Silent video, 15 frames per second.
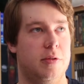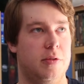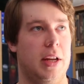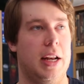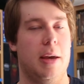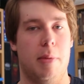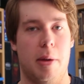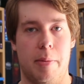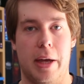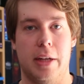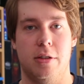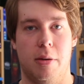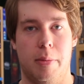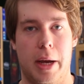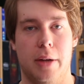feeling a bit
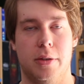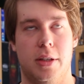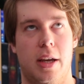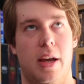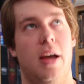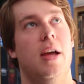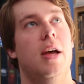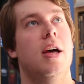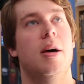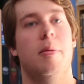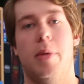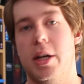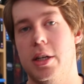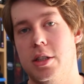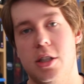better about it.
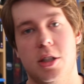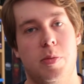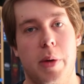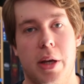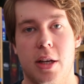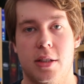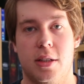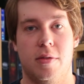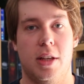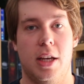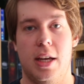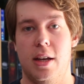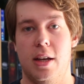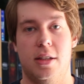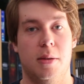But it's just because of
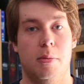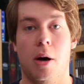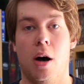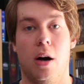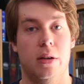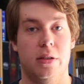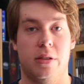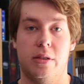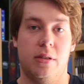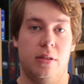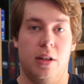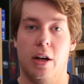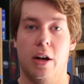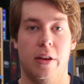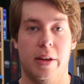the demand.
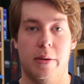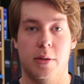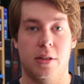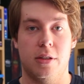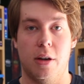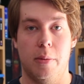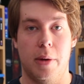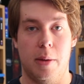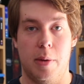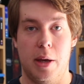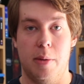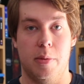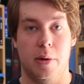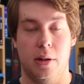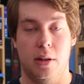You know, there was so many
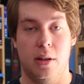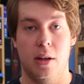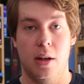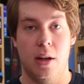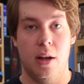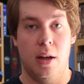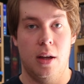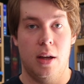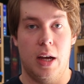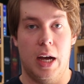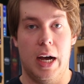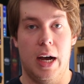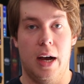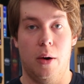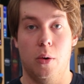people
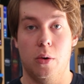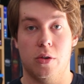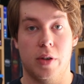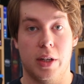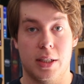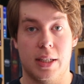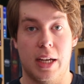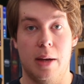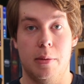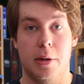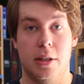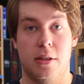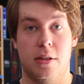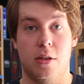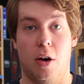ordering
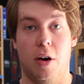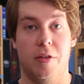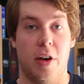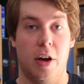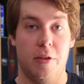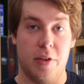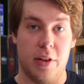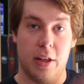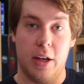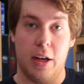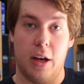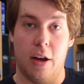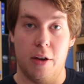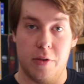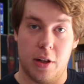sabers sort of over
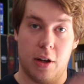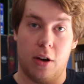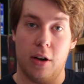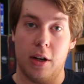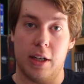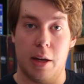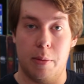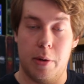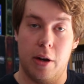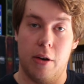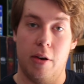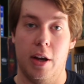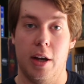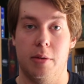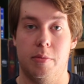the holiday
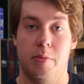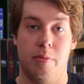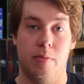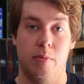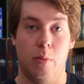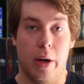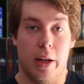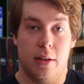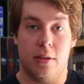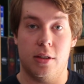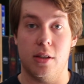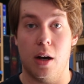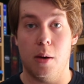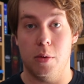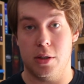period when
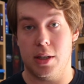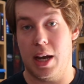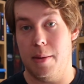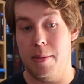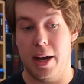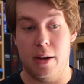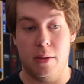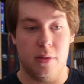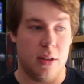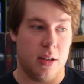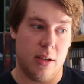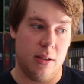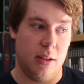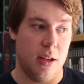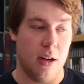Star Wars came out
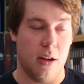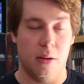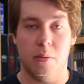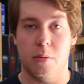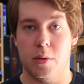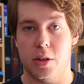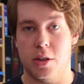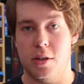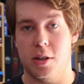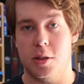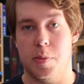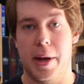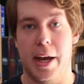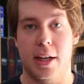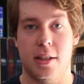that, you know, what do you
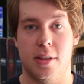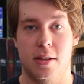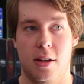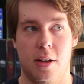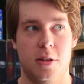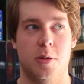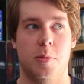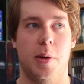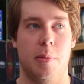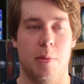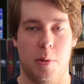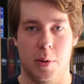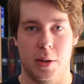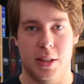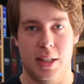expect? Loads of
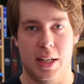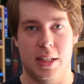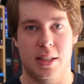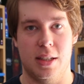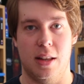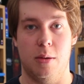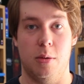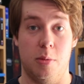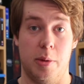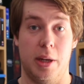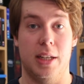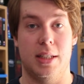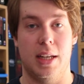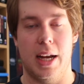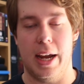people wanted it, so there would
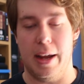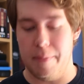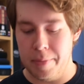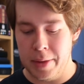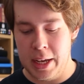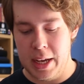be a delay.